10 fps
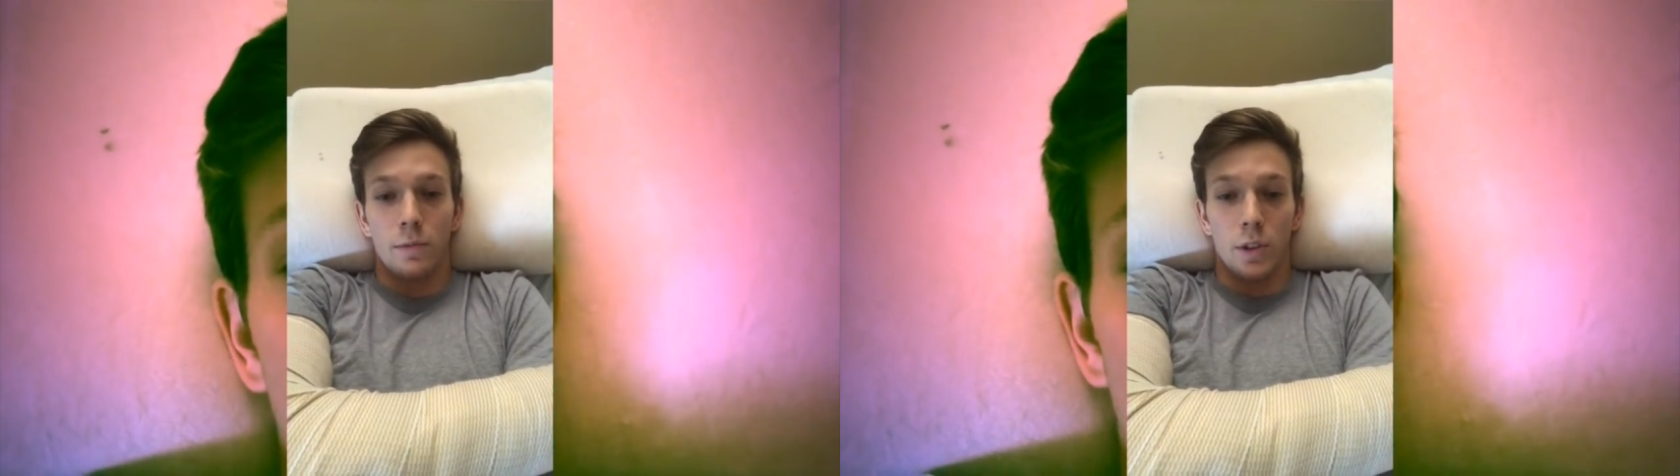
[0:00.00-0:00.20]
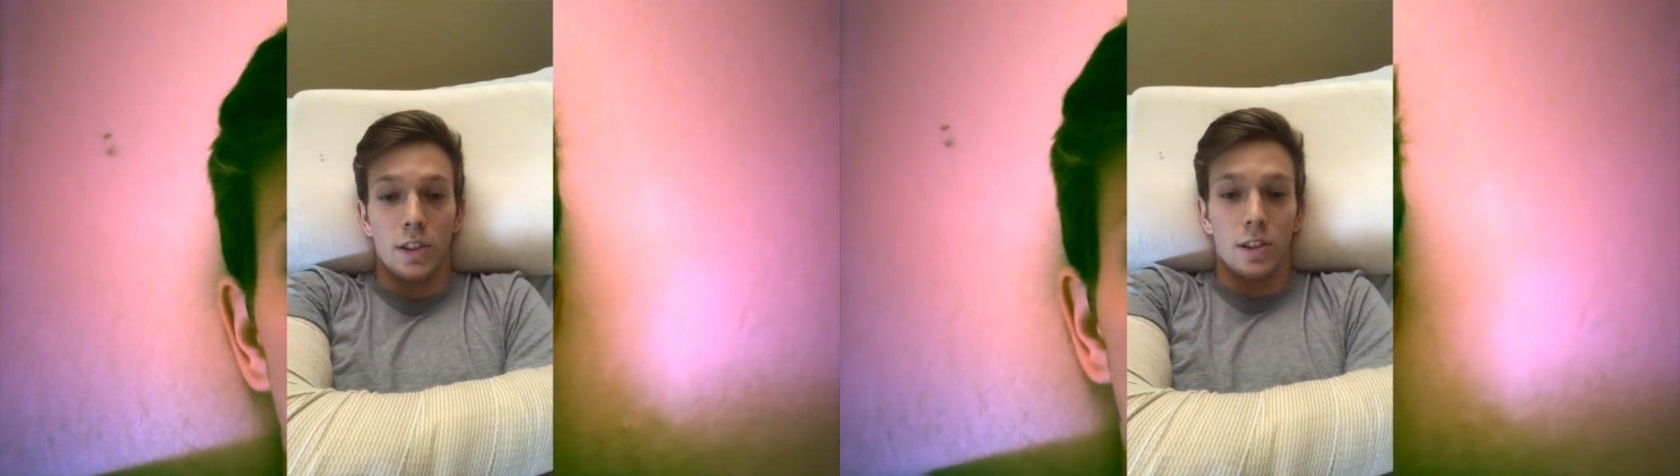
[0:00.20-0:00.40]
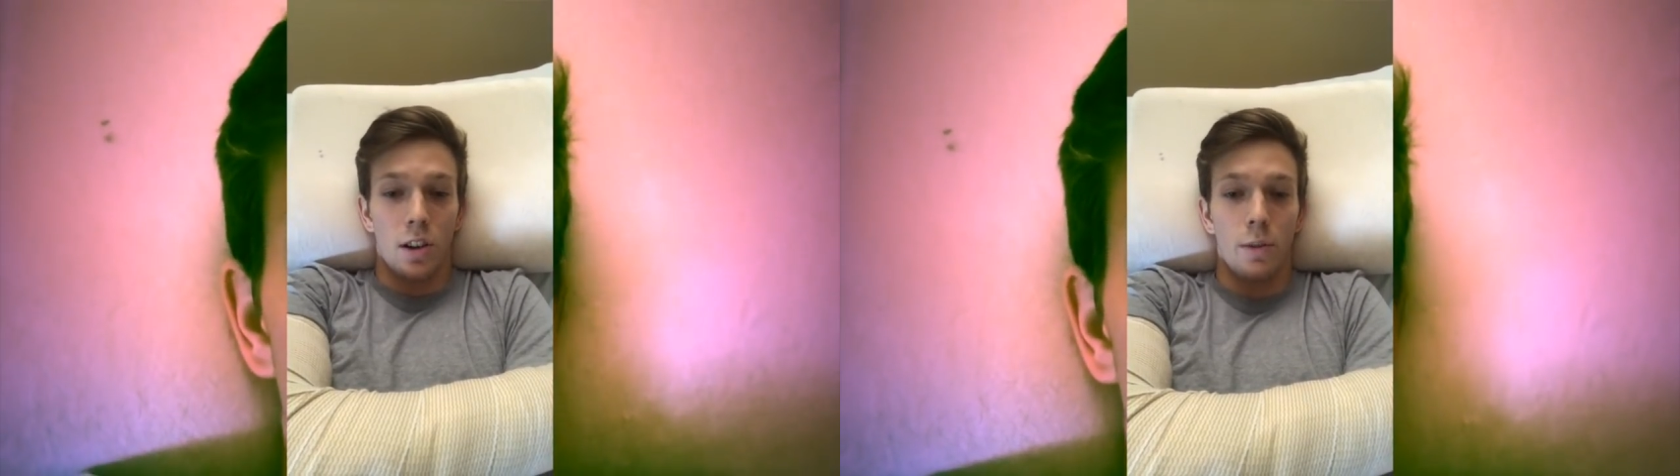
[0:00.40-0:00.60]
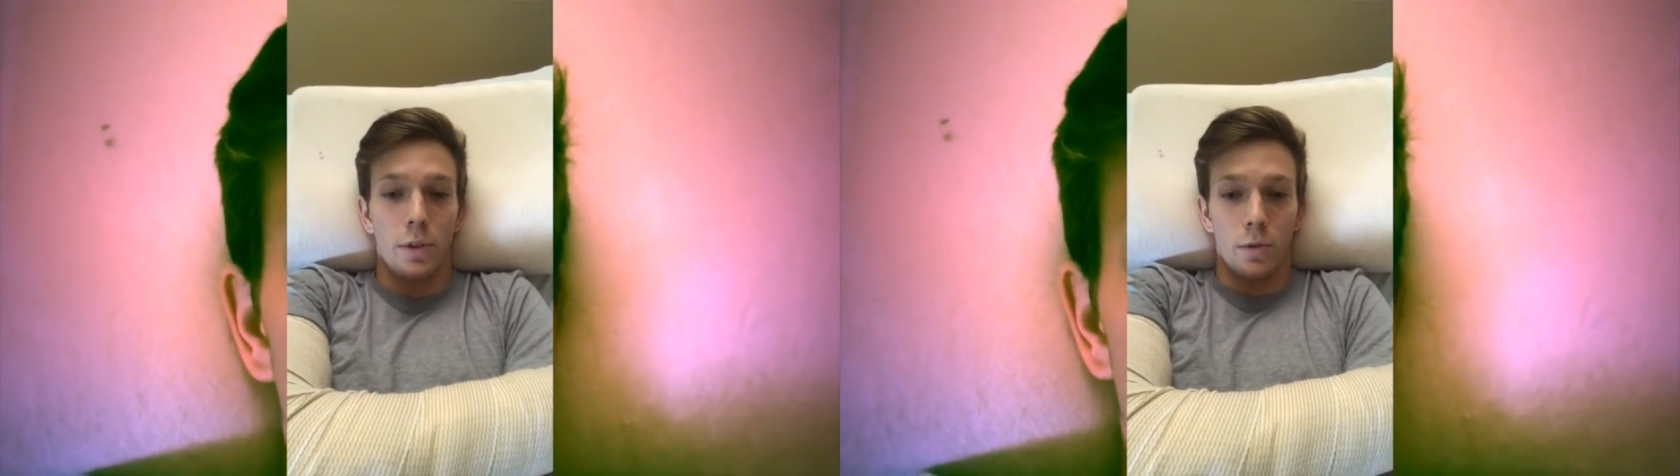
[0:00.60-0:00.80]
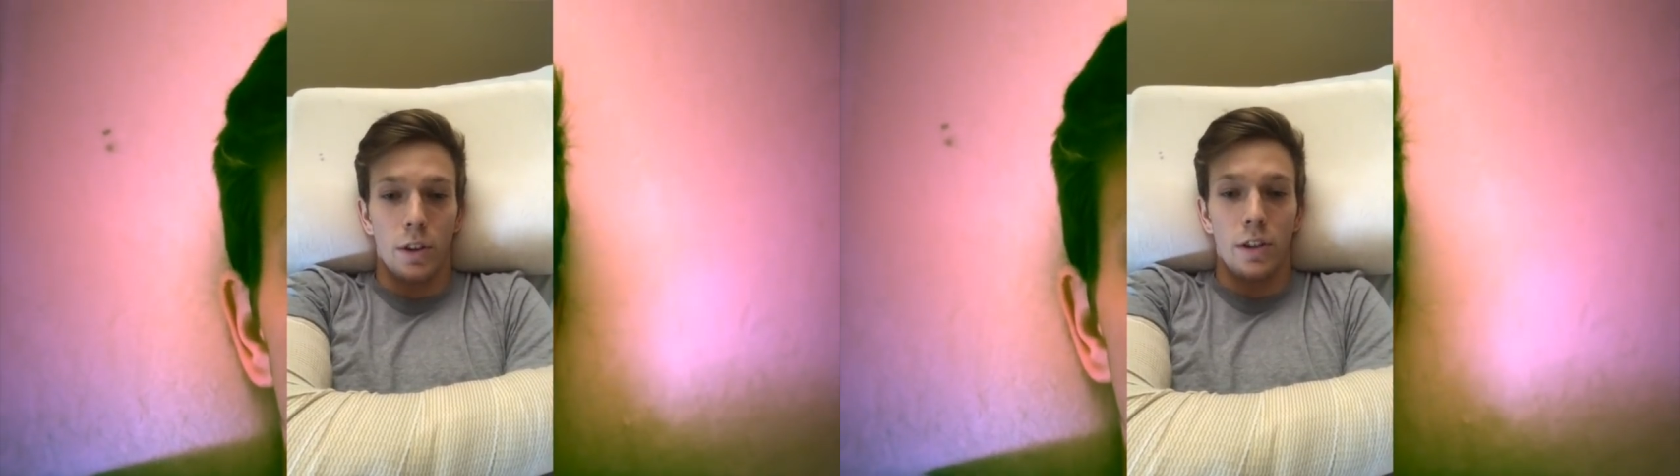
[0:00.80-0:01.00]
which is gonna
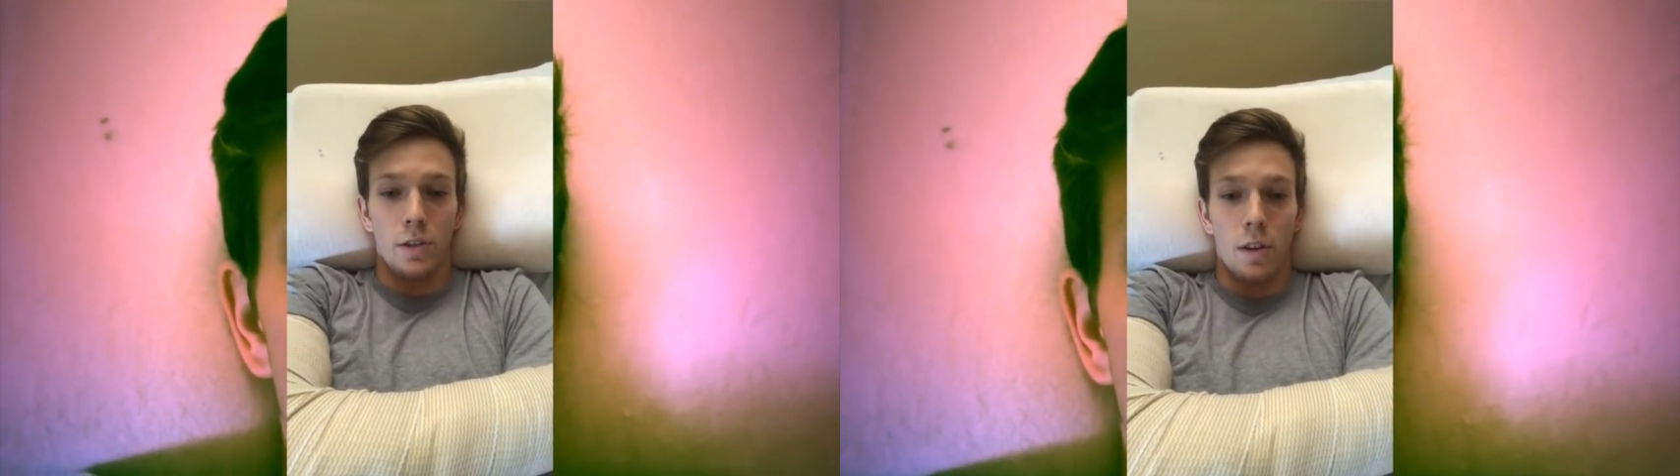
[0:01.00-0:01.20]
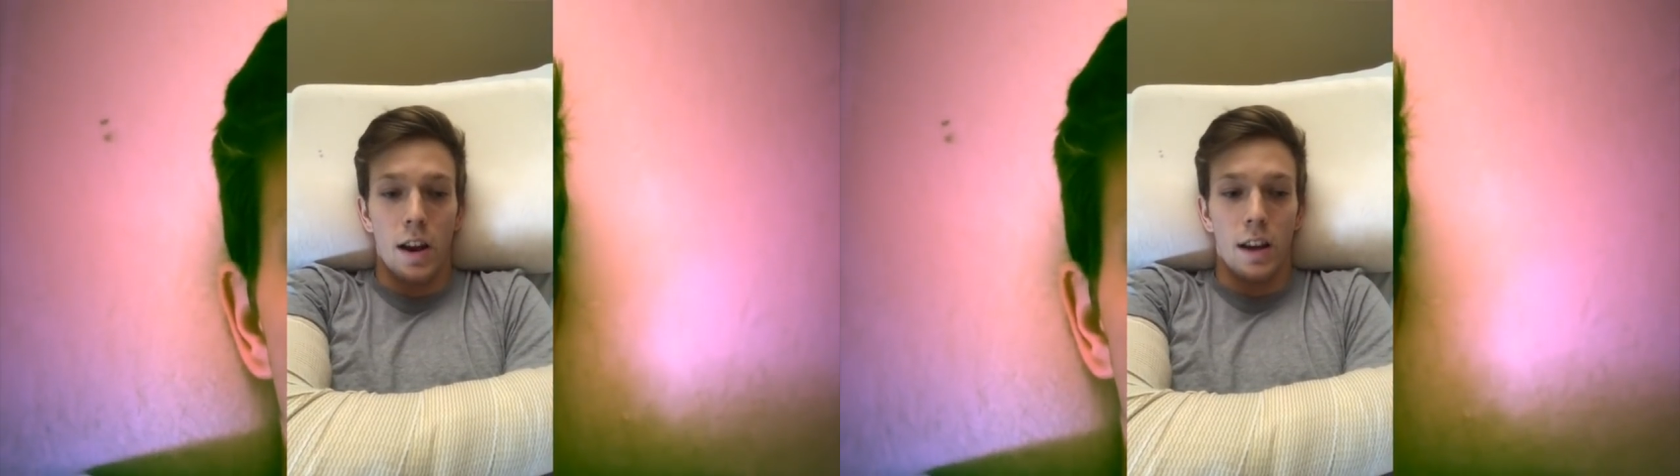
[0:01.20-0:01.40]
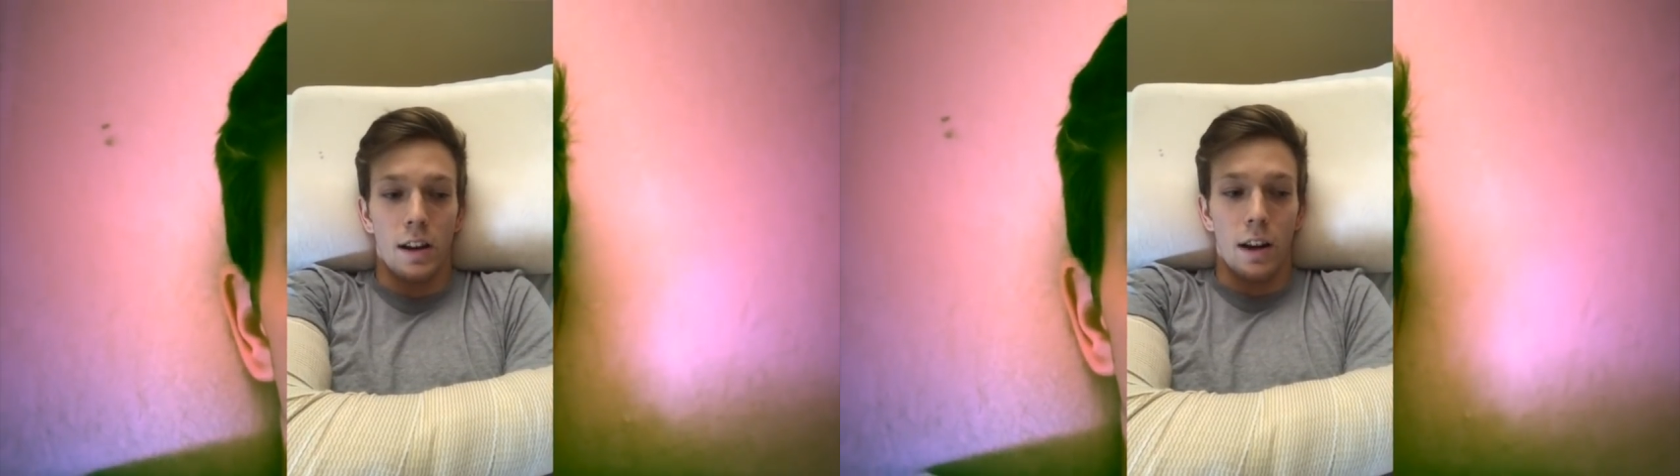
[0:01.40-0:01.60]
be really great.